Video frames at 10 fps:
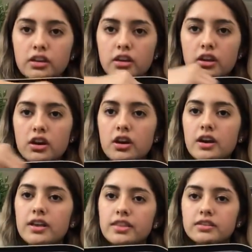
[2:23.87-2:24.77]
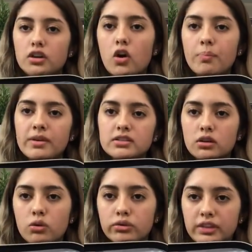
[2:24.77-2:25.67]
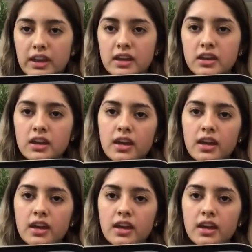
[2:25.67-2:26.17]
here, this opens the whole thing,